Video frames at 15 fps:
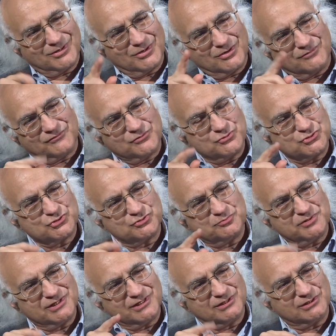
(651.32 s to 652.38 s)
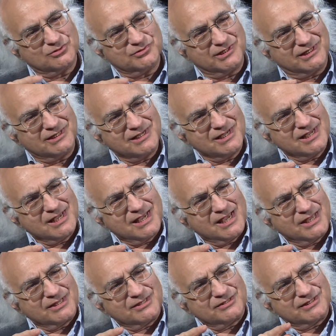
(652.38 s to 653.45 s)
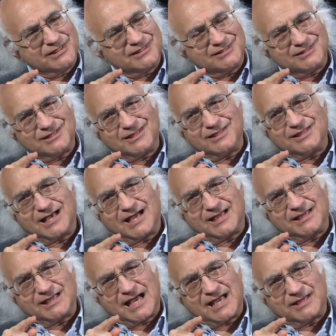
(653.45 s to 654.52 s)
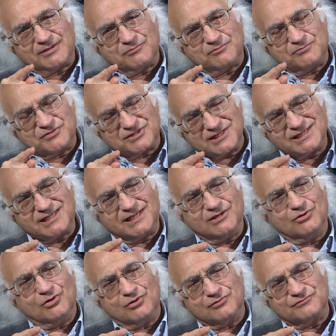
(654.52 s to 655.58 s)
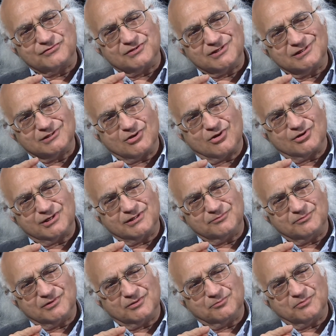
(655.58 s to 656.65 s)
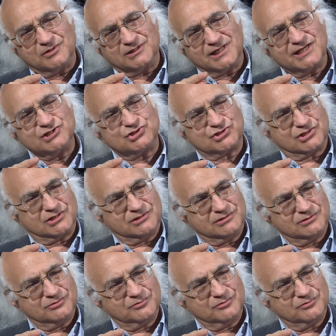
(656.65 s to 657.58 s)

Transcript: who should be included. I'm thinking of the law in Malaysia,